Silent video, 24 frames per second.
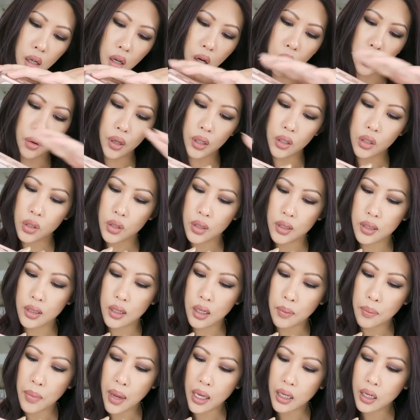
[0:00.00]
Oh,
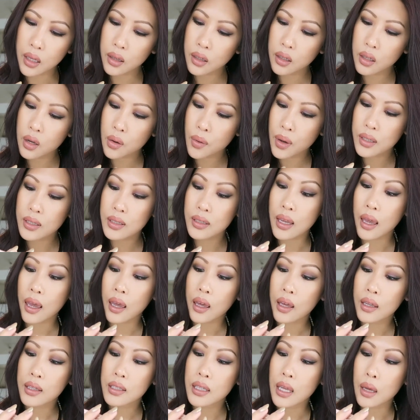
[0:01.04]
interesting. Made in the
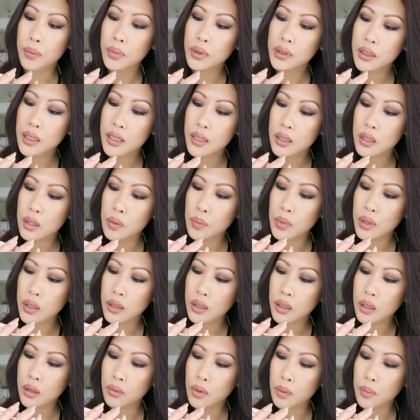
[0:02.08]
USA, assembled in the
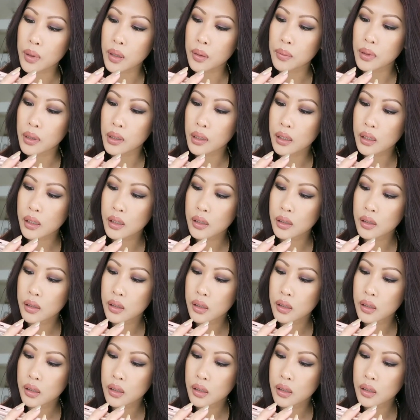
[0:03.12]
Dominican Republic.